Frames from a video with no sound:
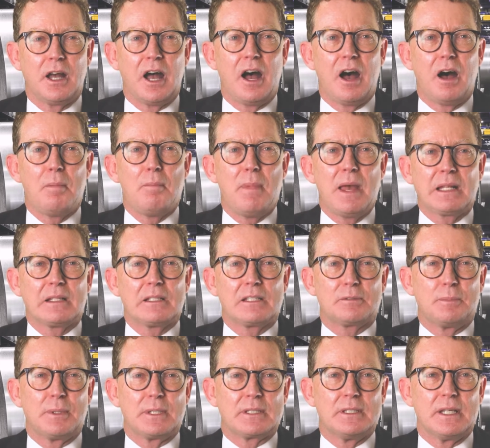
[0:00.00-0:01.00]
Our
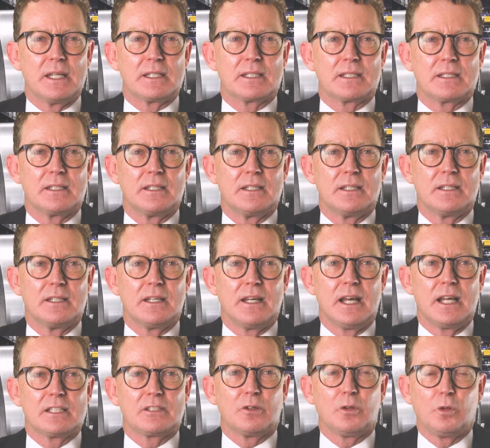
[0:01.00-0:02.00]
metals business
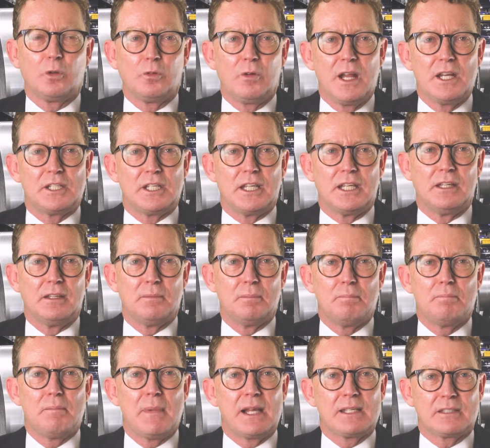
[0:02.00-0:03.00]
has already
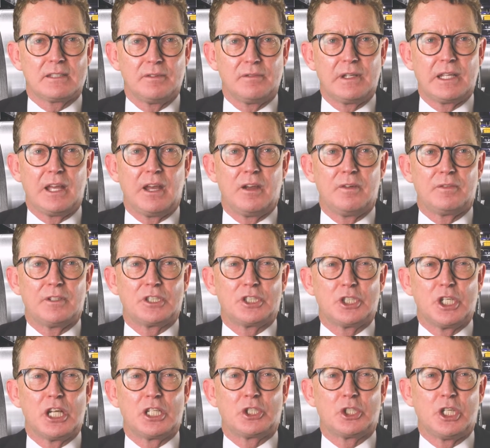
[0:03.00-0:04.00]
massively
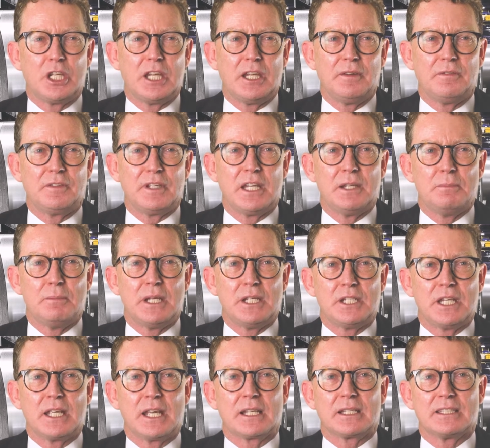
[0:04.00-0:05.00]
overachieved in
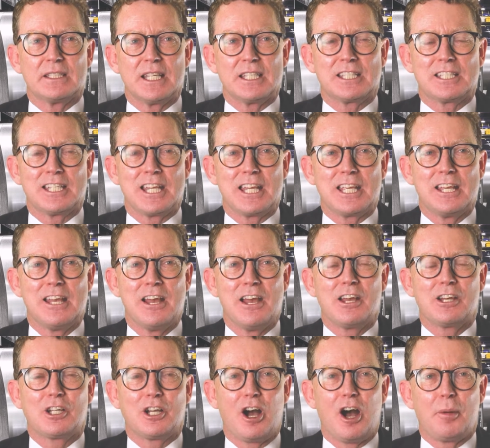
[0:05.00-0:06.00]
meeting existing
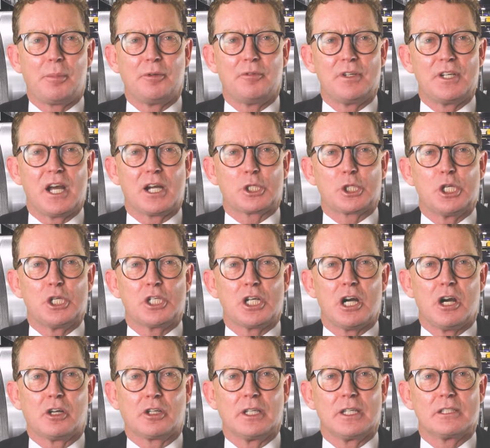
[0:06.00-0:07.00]
carbon reduction
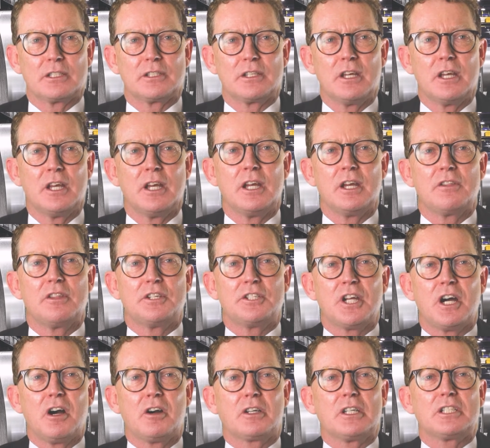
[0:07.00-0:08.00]
targets. The
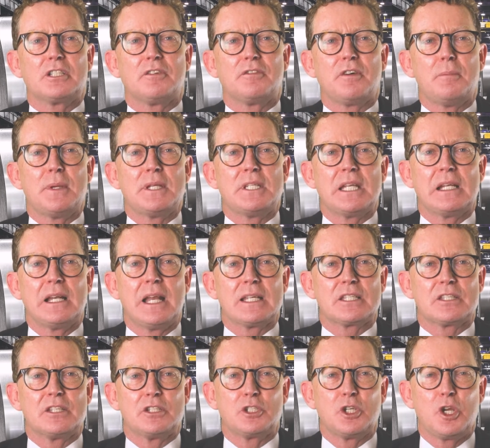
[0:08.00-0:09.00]
target of emitting
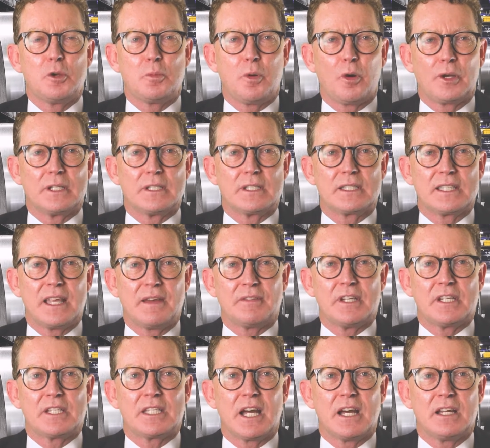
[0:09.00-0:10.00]
less than 2.7
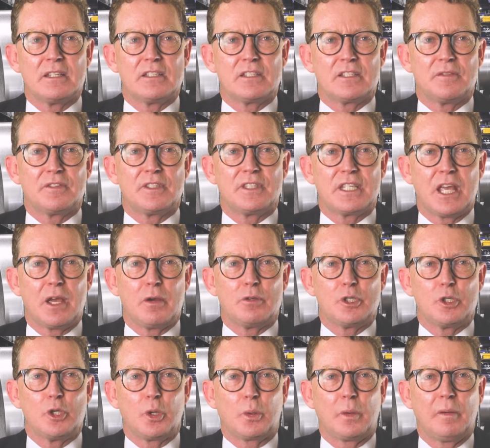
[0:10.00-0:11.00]
tonnes of
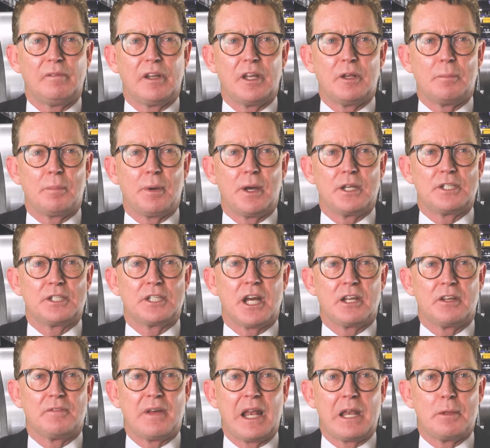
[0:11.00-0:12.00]
CO2 equivalent per
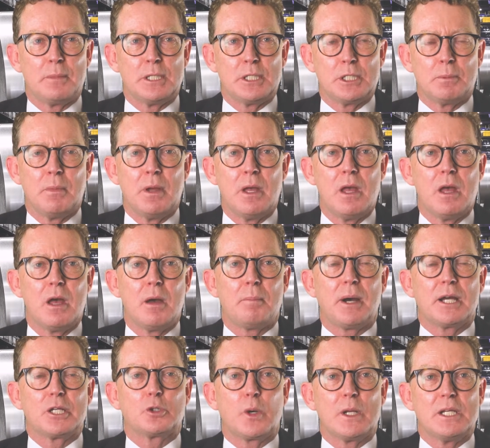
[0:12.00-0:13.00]
tonne of aluminium
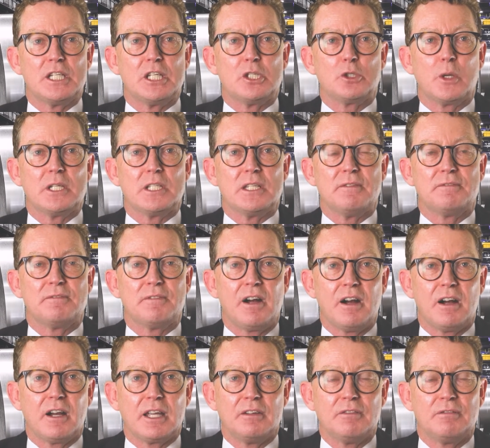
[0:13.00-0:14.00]
by
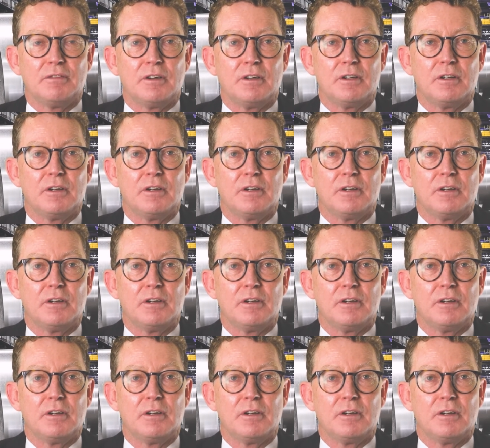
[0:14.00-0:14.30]
2025